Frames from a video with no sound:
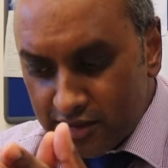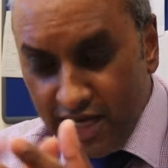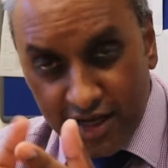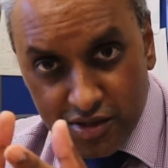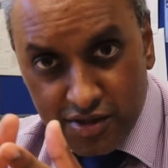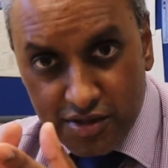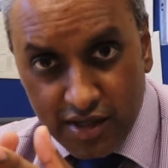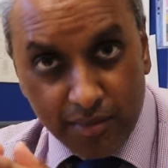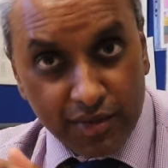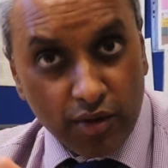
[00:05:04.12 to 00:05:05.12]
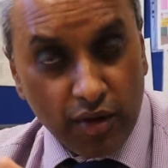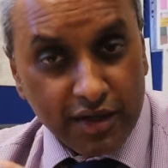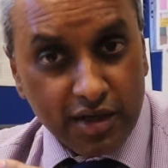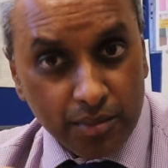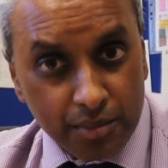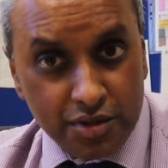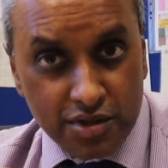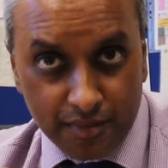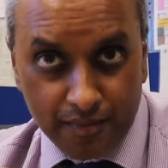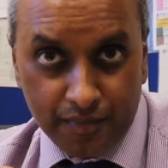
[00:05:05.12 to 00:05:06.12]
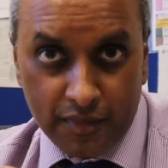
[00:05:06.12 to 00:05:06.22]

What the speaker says: tasks can be quite cumbersome.